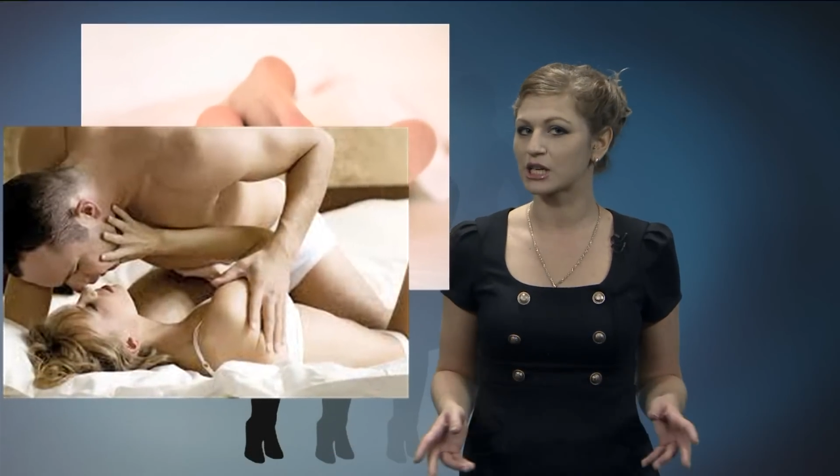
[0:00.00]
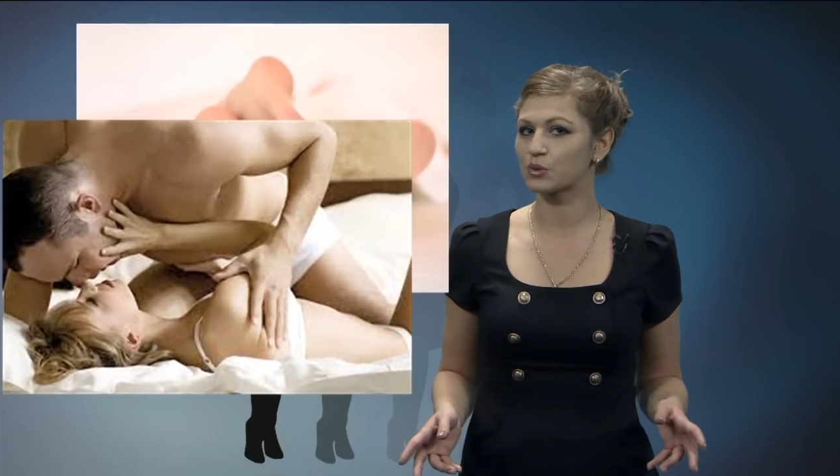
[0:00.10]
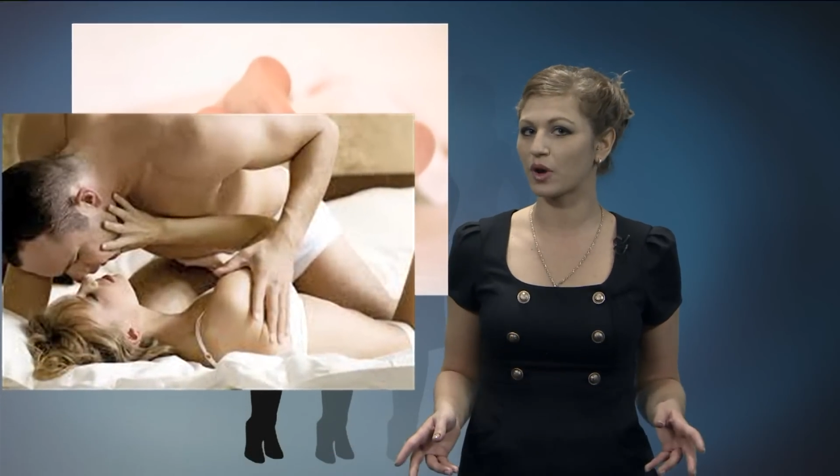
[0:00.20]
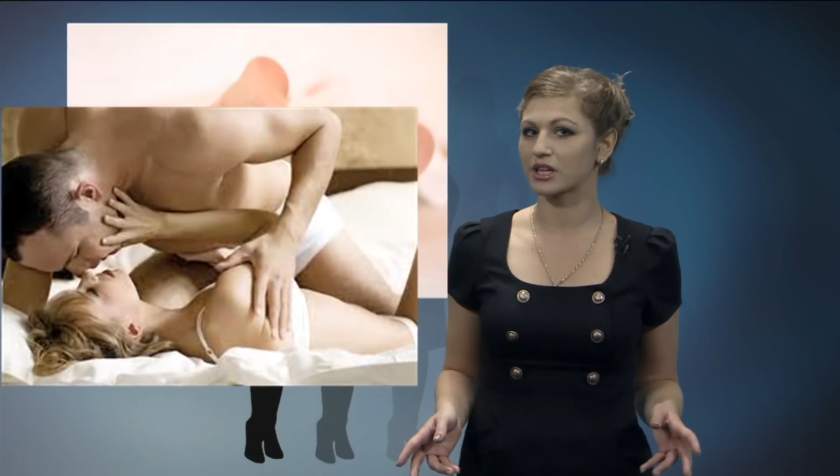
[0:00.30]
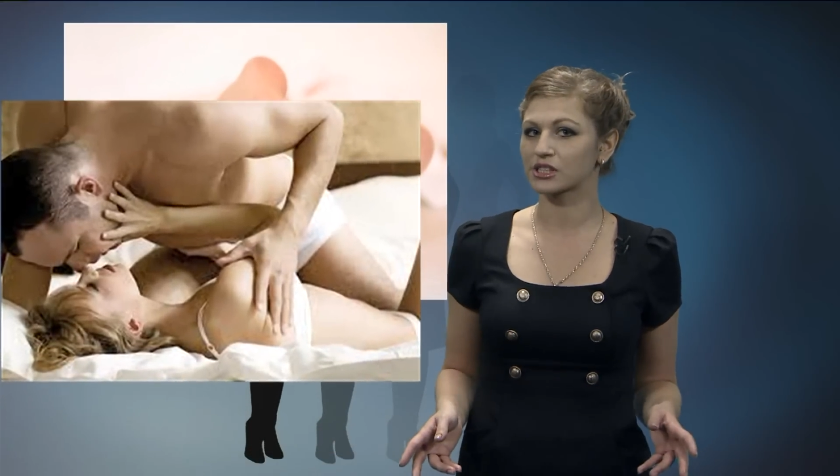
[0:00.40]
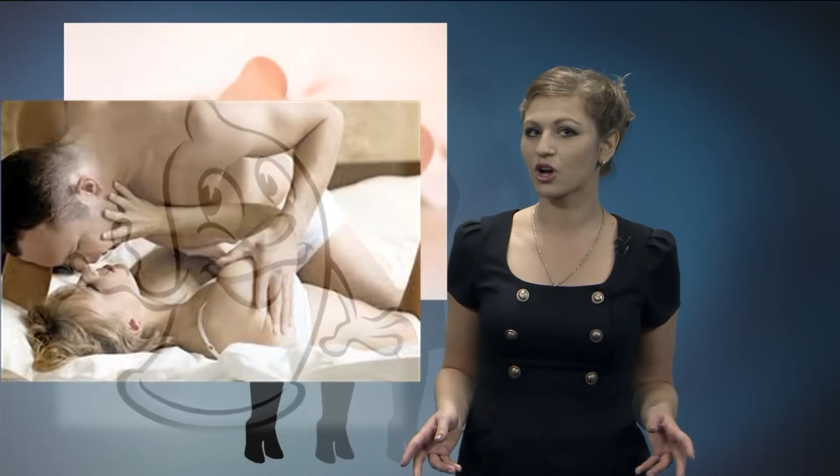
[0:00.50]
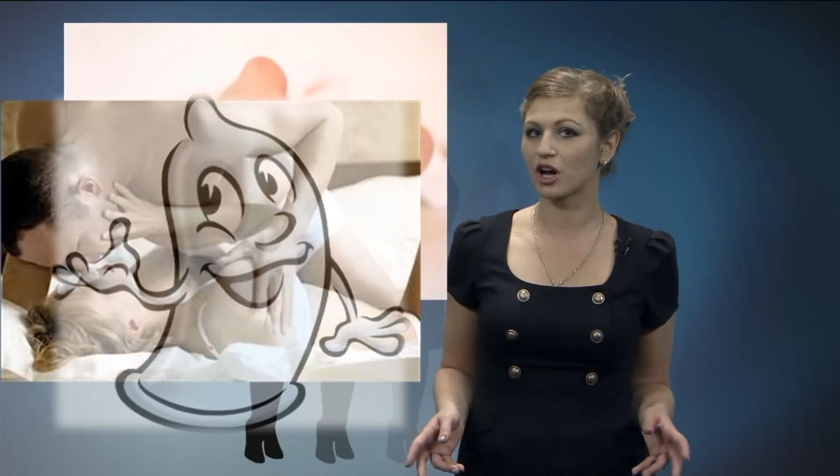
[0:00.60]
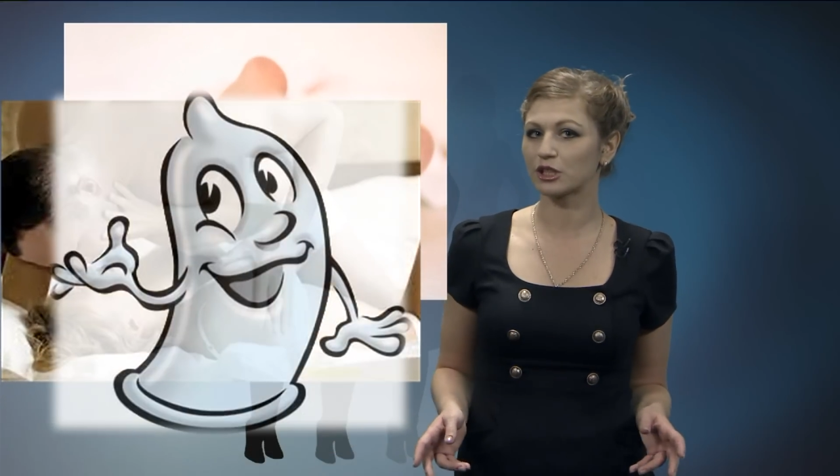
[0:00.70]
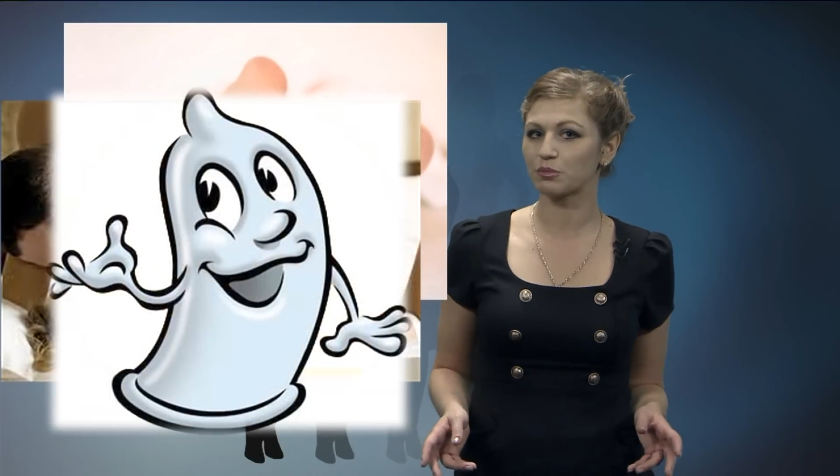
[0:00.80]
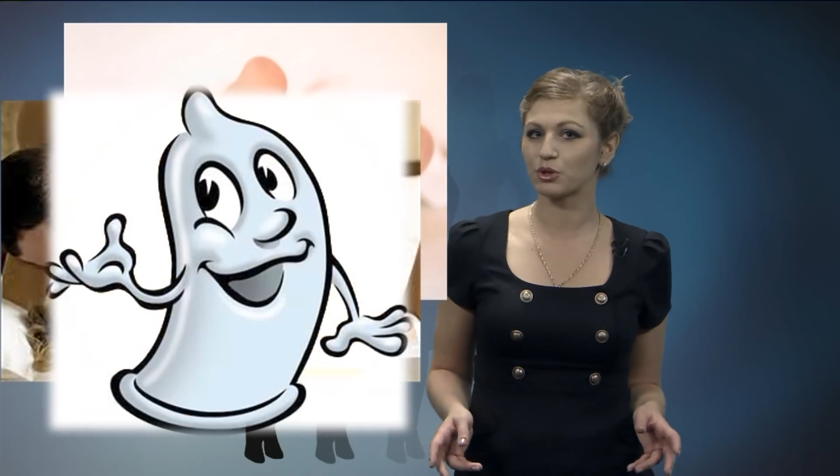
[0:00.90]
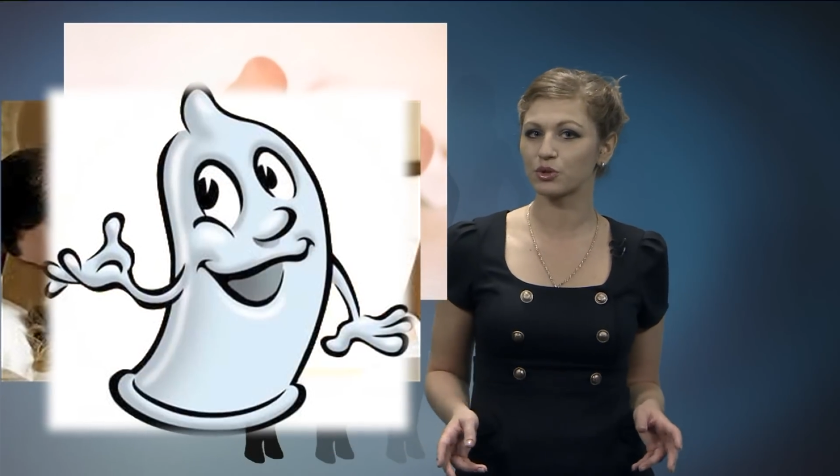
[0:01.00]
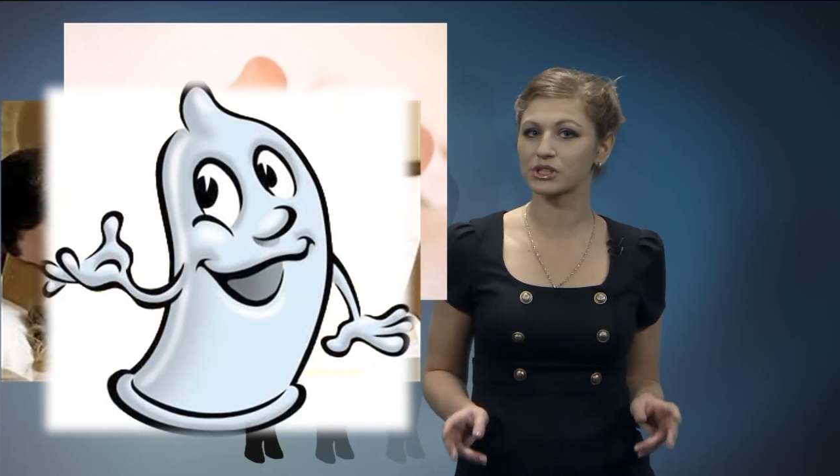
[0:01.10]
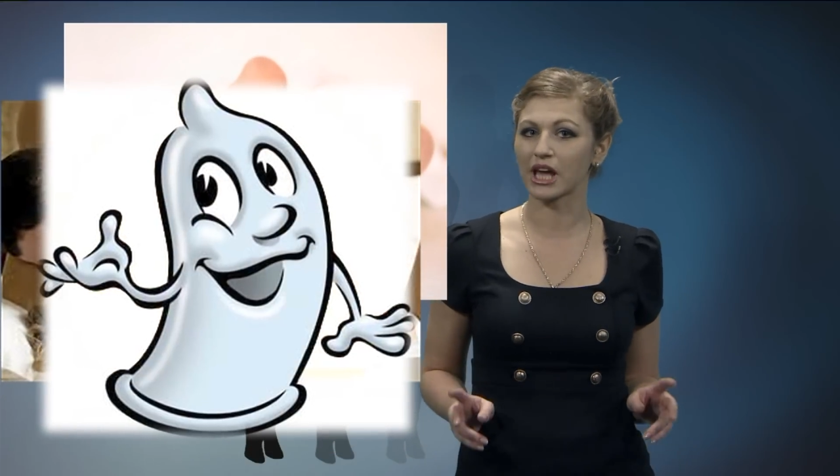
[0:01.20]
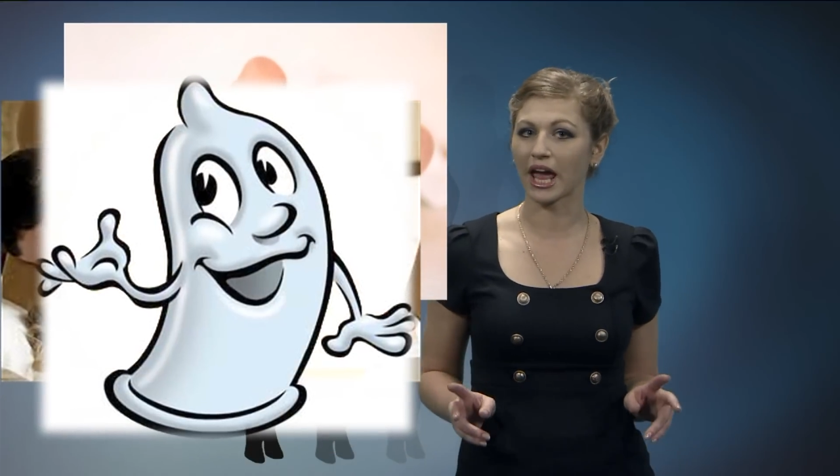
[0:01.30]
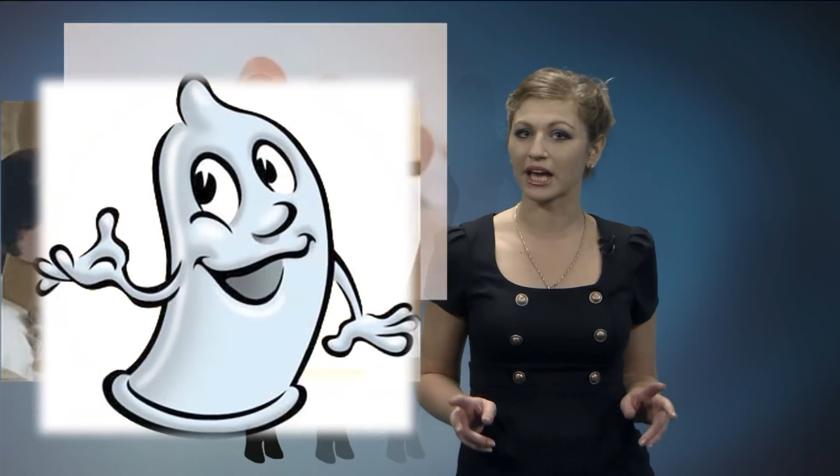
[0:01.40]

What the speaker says: as well as condom use